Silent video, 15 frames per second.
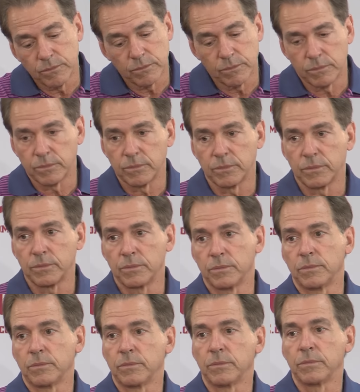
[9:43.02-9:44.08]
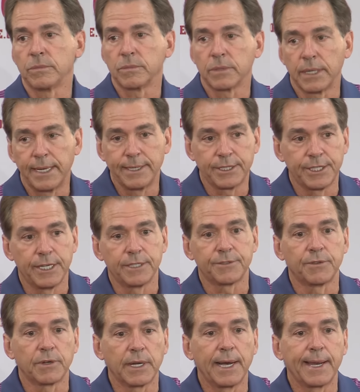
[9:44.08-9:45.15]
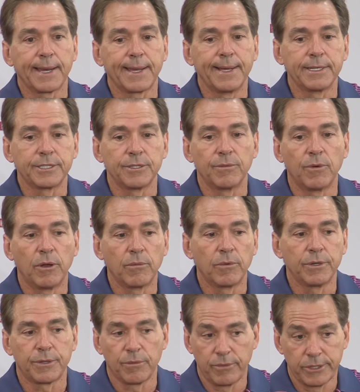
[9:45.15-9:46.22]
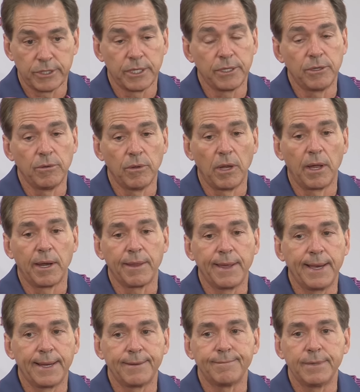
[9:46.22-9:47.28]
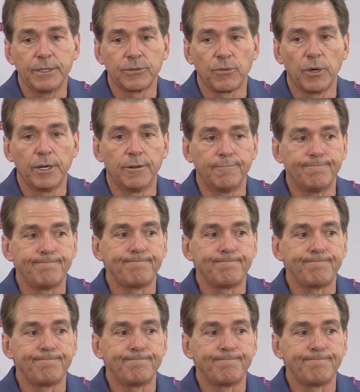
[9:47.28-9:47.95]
you got a chance for a guy to catch it and run with it, which they do a lot of that as well.